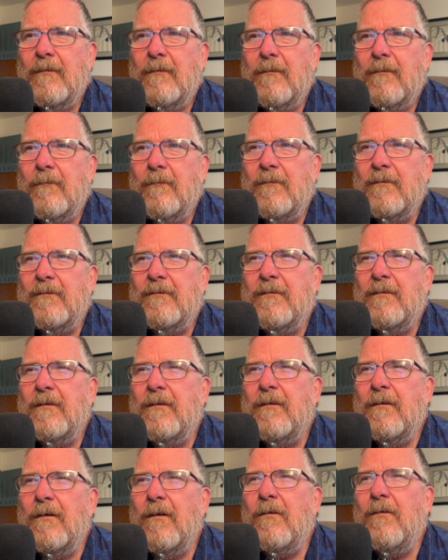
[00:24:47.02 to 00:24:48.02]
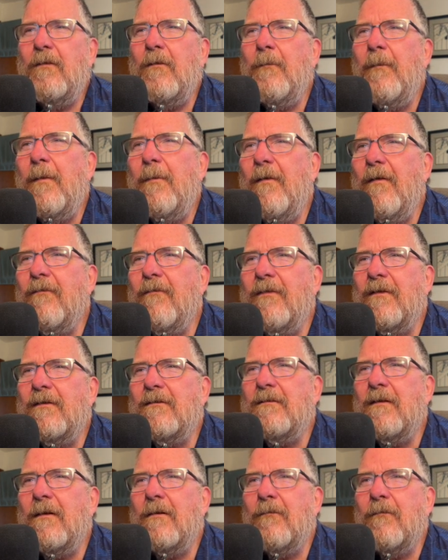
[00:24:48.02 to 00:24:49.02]
We'll see. Oh no, maybe I
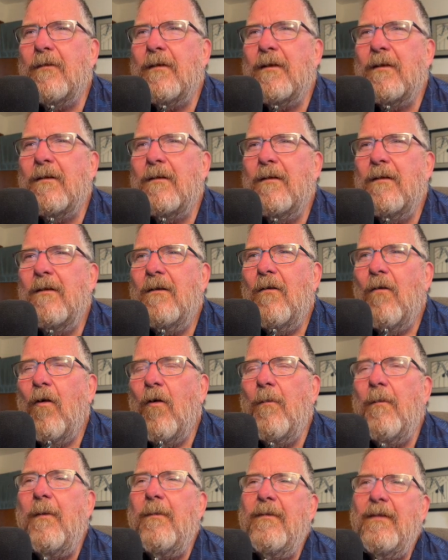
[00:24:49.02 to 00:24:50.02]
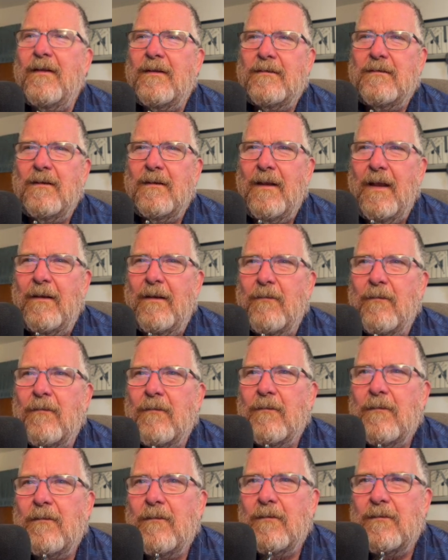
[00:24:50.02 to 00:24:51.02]
fixed that already. Or maybe that's
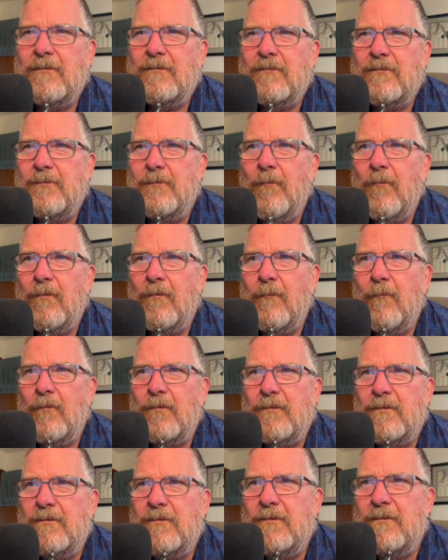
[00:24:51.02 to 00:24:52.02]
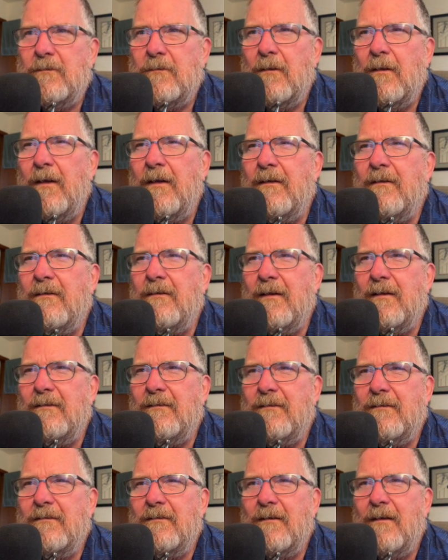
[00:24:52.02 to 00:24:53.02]
later, because there's more
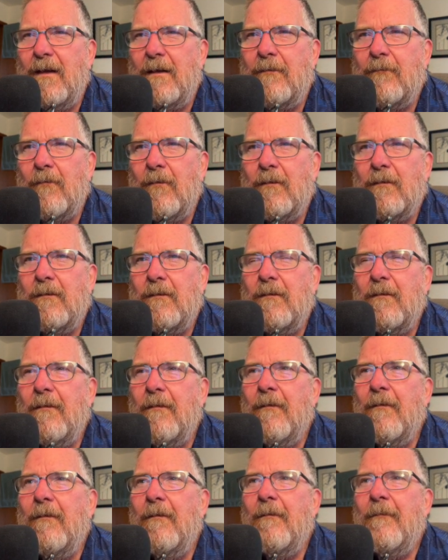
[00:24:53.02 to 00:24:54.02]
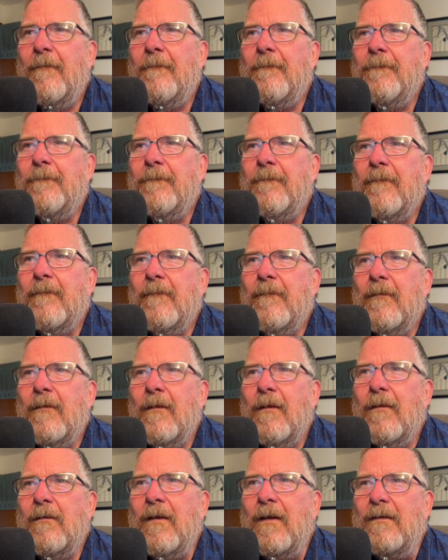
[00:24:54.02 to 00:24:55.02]
daisies later on.
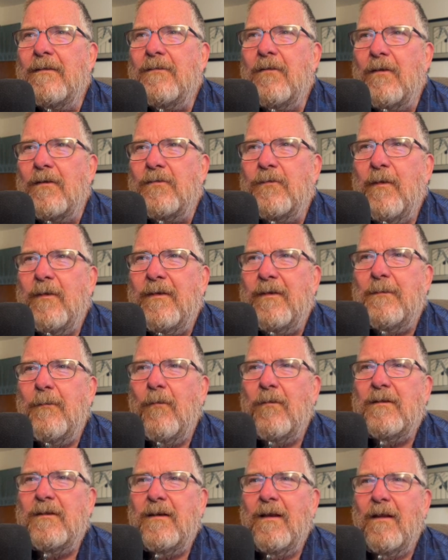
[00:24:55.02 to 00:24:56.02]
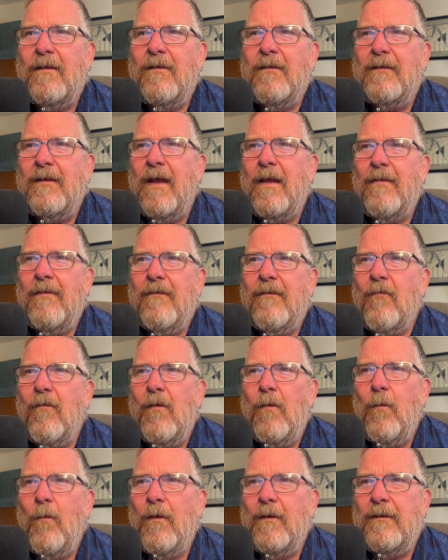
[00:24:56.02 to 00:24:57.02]
Okay, so I squeeze them all together. Now they're
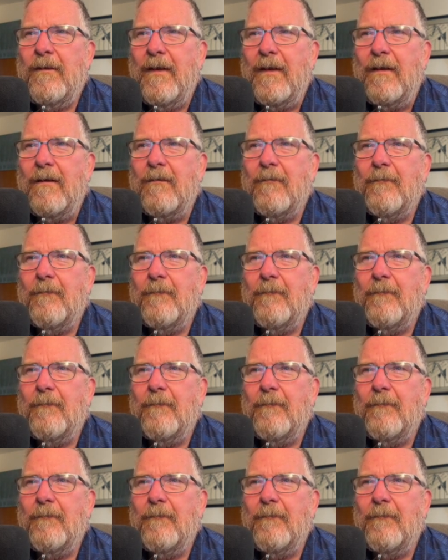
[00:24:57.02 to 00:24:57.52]
all one layer.